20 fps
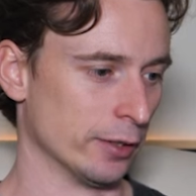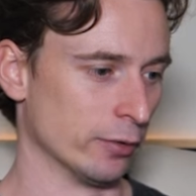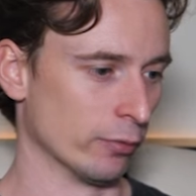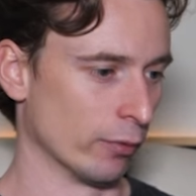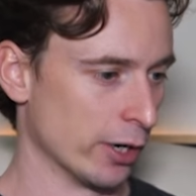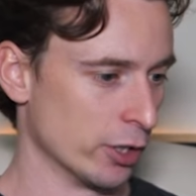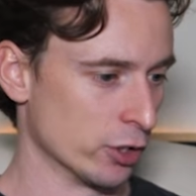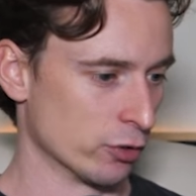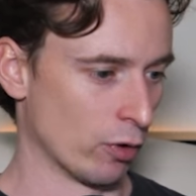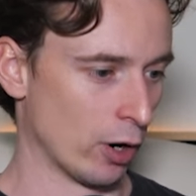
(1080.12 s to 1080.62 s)
in
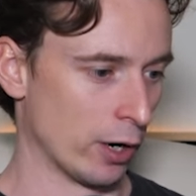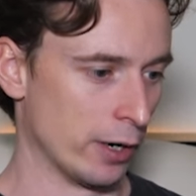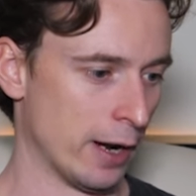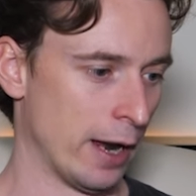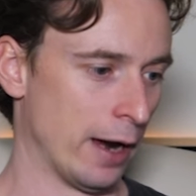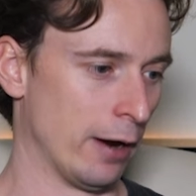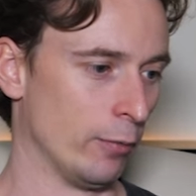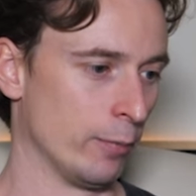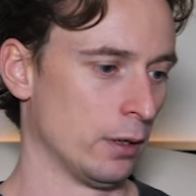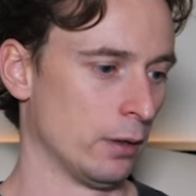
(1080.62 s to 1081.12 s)
range right
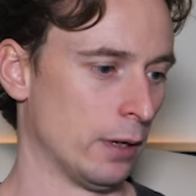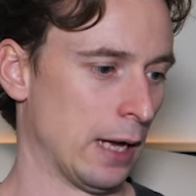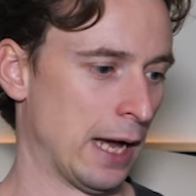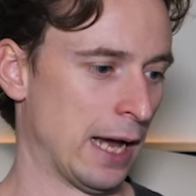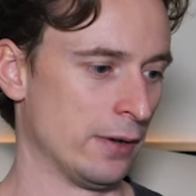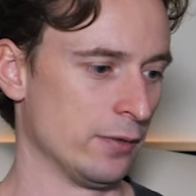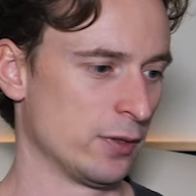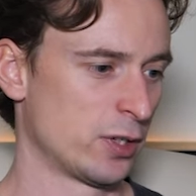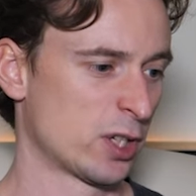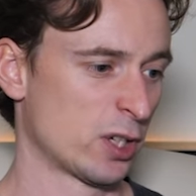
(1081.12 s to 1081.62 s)
now.
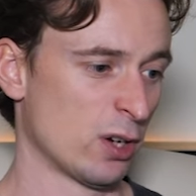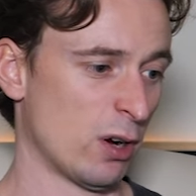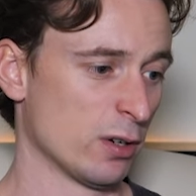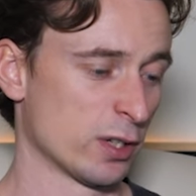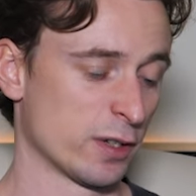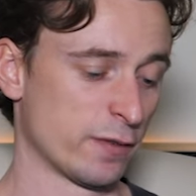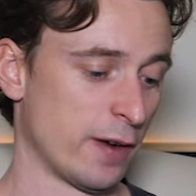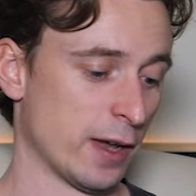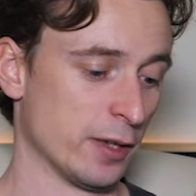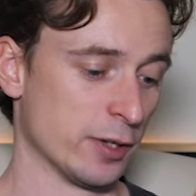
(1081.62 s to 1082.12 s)
And the
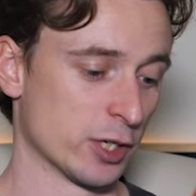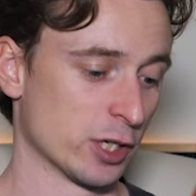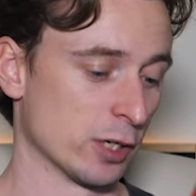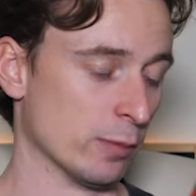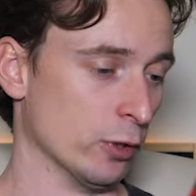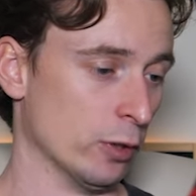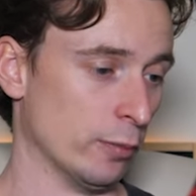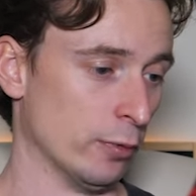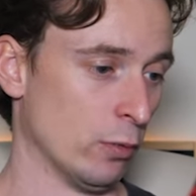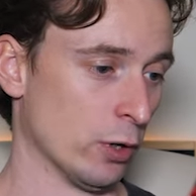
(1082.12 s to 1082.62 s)
stance fairly
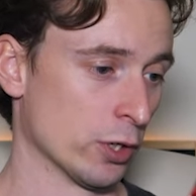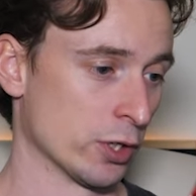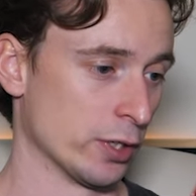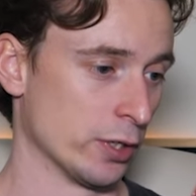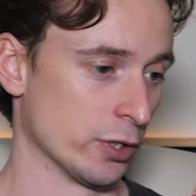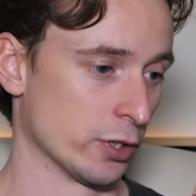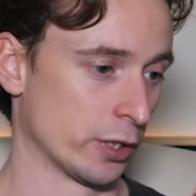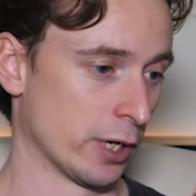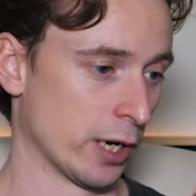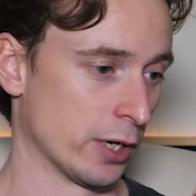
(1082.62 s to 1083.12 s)
similar, but watch
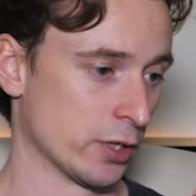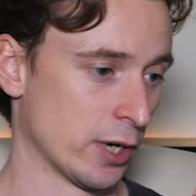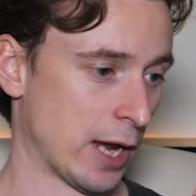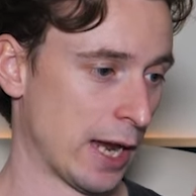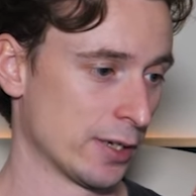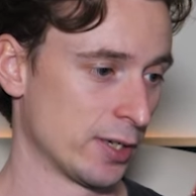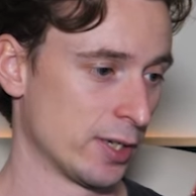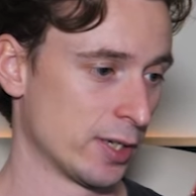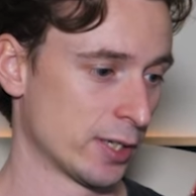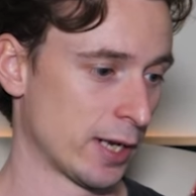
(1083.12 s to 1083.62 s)
this. Okay, so
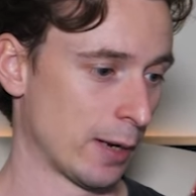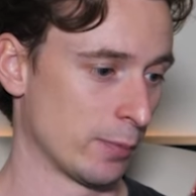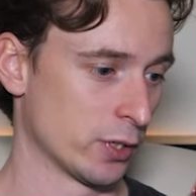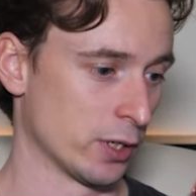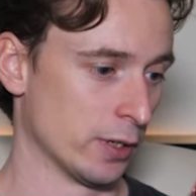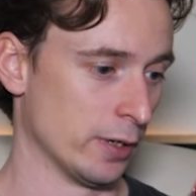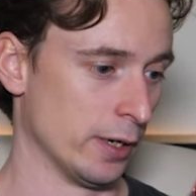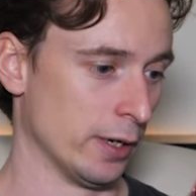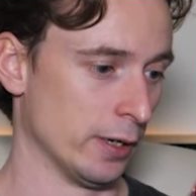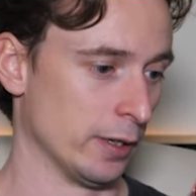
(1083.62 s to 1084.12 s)
as he steps
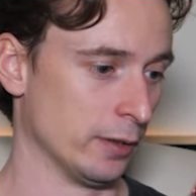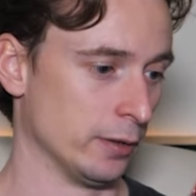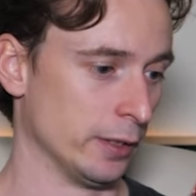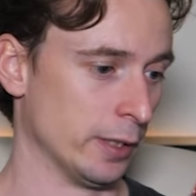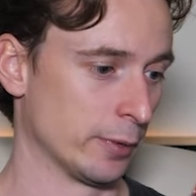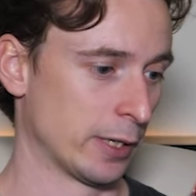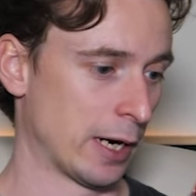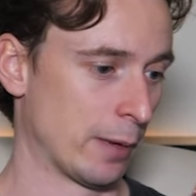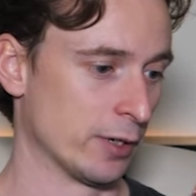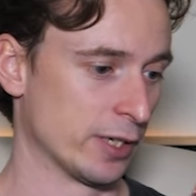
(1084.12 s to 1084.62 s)
in here,
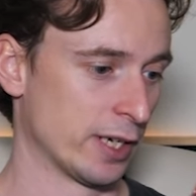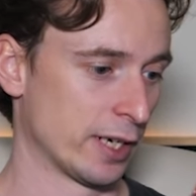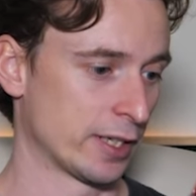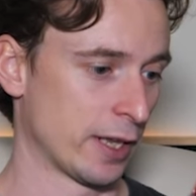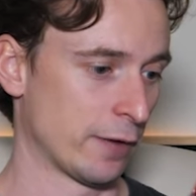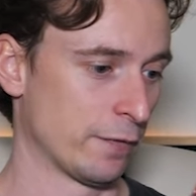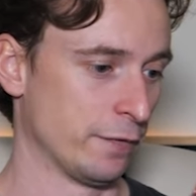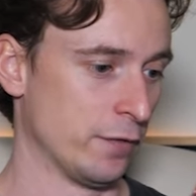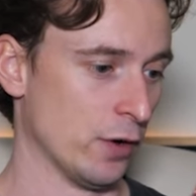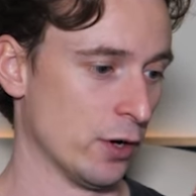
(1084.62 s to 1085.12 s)
Liam Cameron takes
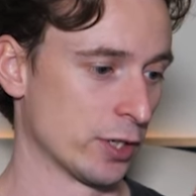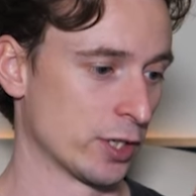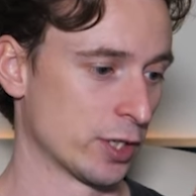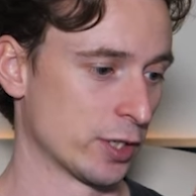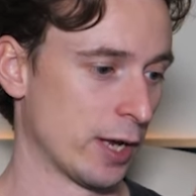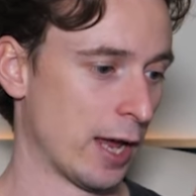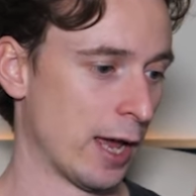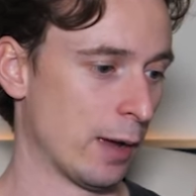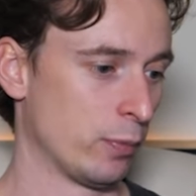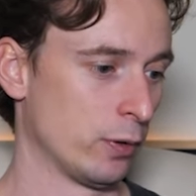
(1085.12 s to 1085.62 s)
that first
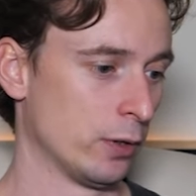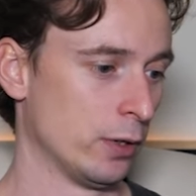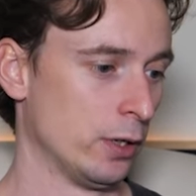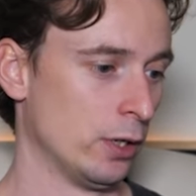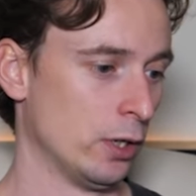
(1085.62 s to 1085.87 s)
step.